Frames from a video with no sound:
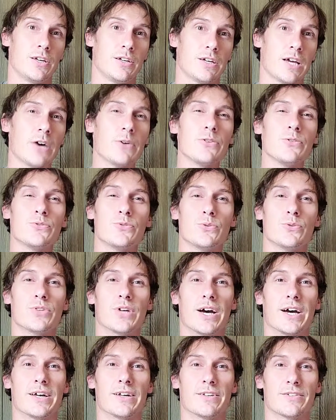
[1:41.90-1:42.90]
How do you do
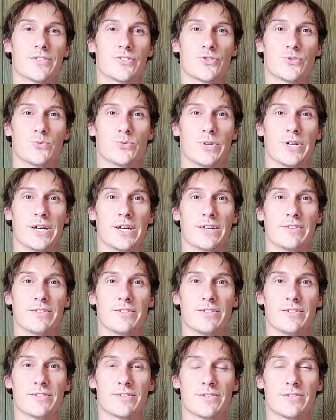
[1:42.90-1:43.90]
that in such a way
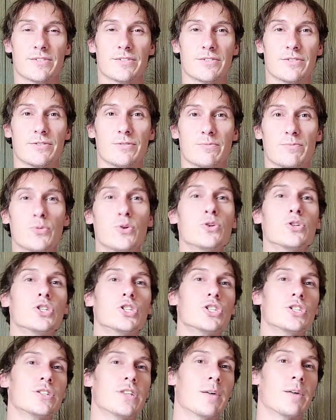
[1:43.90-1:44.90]
that doesn't
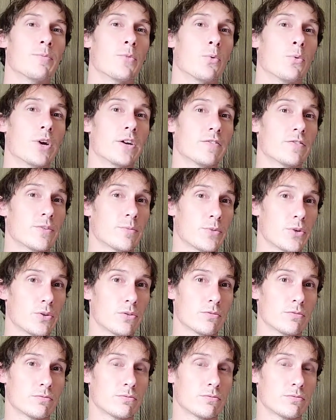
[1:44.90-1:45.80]
push them away from you?